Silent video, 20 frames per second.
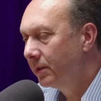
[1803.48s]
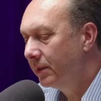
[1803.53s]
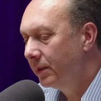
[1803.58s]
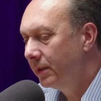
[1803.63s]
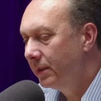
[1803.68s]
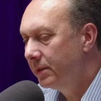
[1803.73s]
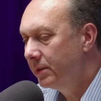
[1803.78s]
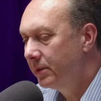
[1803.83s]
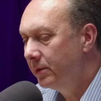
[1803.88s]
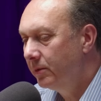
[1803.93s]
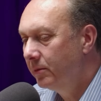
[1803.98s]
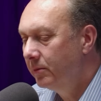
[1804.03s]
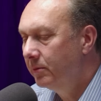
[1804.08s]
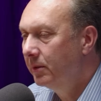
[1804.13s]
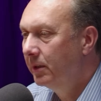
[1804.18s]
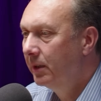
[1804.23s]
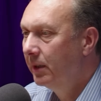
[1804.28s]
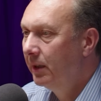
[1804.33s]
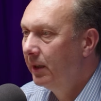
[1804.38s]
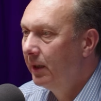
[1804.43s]
Yeah, so
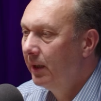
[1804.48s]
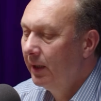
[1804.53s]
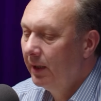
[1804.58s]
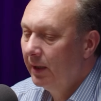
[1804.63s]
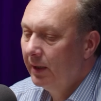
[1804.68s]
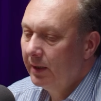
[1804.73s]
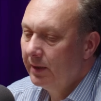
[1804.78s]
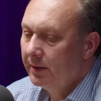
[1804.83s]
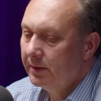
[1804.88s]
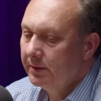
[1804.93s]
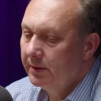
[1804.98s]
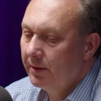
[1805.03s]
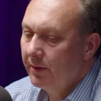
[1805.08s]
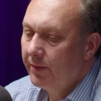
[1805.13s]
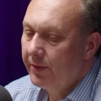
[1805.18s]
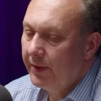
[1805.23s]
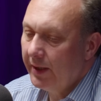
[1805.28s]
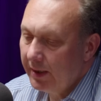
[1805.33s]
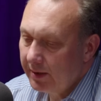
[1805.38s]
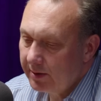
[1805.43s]

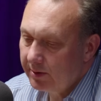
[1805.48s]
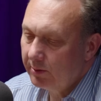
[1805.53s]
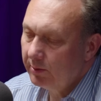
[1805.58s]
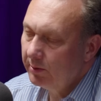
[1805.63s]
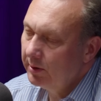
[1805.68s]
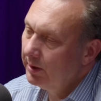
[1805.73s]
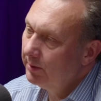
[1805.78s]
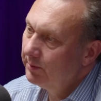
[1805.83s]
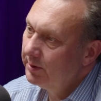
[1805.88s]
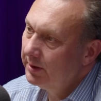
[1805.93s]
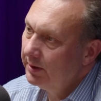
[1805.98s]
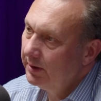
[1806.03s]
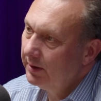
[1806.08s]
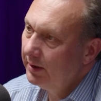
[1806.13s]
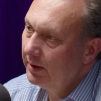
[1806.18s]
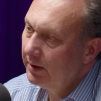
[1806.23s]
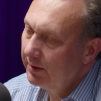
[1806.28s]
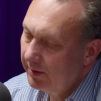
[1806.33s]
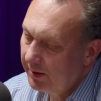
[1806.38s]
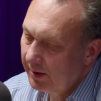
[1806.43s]
thanks to
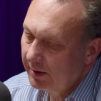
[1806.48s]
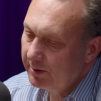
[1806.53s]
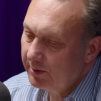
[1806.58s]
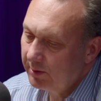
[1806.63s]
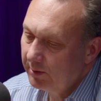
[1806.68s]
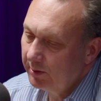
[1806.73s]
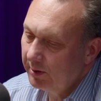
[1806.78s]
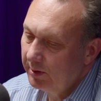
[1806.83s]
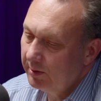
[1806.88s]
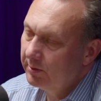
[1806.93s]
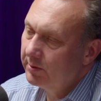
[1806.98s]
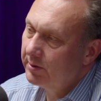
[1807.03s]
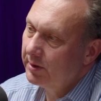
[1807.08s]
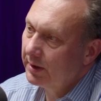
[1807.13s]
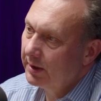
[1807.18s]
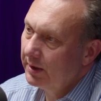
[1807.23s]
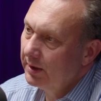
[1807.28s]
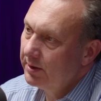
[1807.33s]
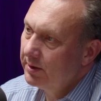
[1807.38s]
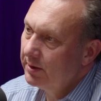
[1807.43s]
EMCDDA, thanks to EU
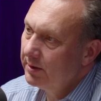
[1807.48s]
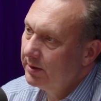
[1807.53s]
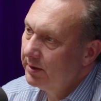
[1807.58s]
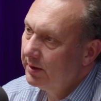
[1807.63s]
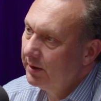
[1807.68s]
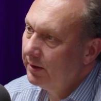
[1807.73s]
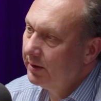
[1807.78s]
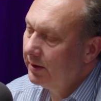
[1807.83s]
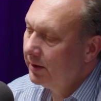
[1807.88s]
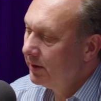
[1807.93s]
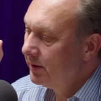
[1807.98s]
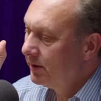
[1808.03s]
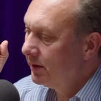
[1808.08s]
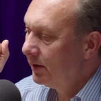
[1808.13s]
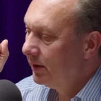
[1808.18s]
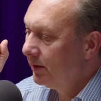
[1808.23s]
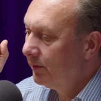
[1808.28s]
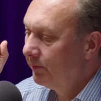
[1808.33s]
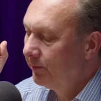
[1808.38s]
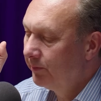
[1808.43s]
Drug Agency, there is
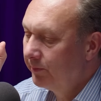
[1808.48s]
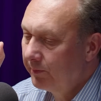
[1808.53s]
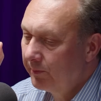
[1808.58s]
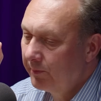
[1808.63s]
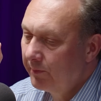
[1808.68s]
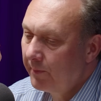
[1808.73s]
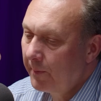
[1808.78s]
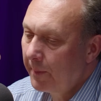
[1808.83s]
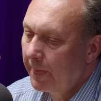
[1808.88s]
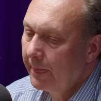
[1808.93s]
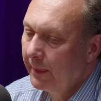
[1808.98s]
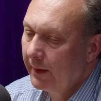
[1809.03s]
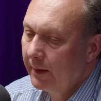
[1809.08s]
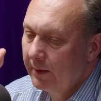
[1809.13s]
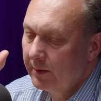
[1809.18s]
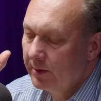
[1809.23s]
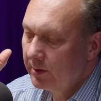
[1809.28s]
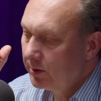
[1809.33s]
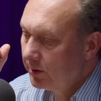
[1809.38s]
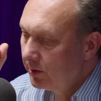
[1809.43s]
a
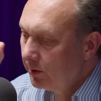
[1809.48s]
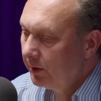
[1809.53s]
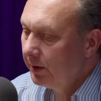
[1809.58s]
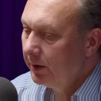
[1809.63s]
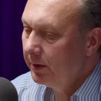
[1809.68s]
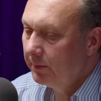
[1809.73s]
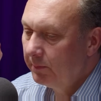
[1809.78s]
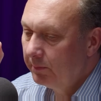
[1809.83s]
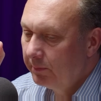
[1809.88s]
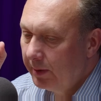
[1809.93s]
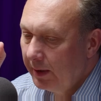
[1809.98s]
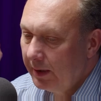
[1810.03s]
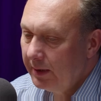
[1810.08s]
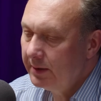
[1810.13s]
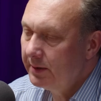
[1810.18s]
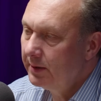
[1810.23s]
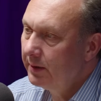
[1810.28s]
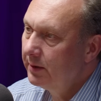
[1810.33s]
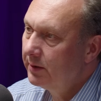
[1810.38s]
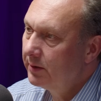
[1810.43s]
solid
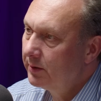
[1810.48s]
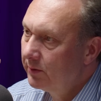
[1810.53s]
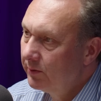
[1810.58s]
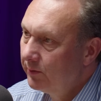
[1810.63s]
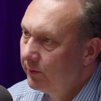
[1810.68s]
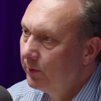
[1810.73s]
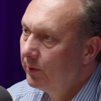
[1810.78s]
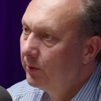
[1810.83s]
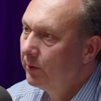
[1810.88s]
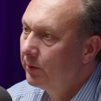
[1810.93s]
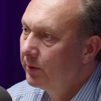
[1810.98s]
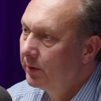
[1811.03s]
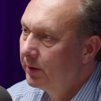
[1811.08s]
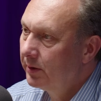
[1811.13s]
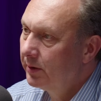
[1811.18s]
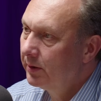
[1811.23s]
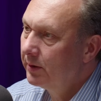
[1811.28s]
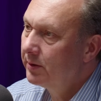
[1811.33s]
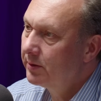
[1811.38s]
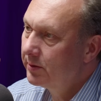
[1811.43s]
basis for
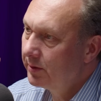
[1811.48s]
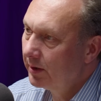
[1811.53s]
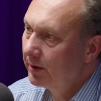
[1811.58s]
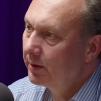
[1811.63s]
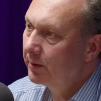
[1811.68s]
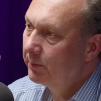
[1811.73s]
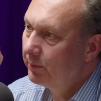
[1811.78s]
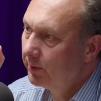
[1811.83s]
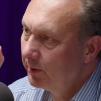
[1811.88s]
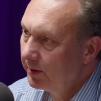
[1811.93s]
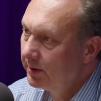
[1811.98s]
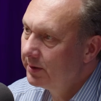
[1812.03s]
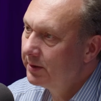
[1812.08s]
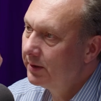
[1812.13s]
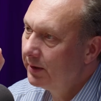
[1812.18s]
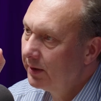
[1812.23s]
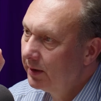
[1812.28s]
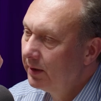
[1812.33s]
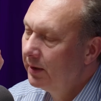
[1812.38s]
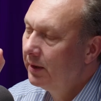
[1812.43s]
the drug
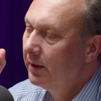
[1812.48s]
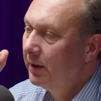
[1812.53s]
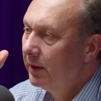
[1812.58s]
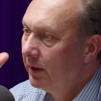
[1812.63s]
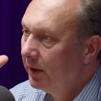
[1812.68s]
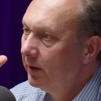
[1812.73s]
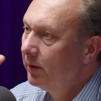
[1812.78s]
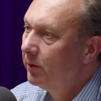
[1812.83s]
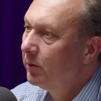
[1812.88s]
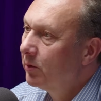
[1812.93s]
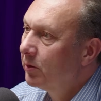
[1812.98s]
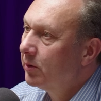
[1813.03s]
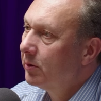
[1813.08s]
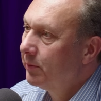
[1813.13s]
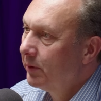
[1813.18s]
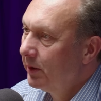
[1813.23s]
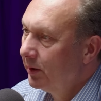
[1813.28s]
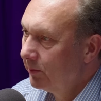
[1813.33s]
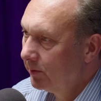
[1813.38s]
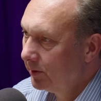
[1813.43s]
policy in
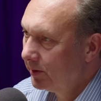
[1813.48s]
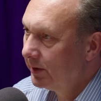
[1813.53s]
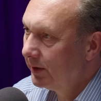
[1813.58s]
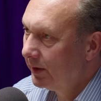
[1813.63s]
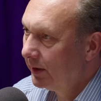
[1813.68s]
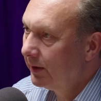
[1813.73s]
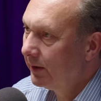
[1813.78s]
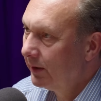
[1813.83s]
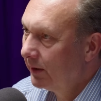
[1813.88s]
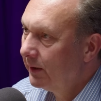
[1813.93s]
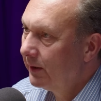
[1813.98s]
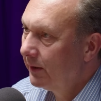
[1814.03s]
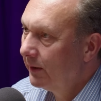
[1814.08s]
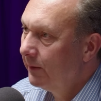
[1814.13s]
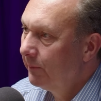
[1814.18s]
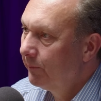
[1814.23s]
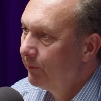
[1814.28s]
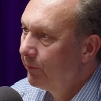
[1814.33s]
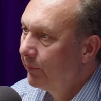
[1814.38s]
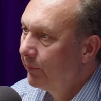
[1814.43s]
Europe, I would say. Yeah.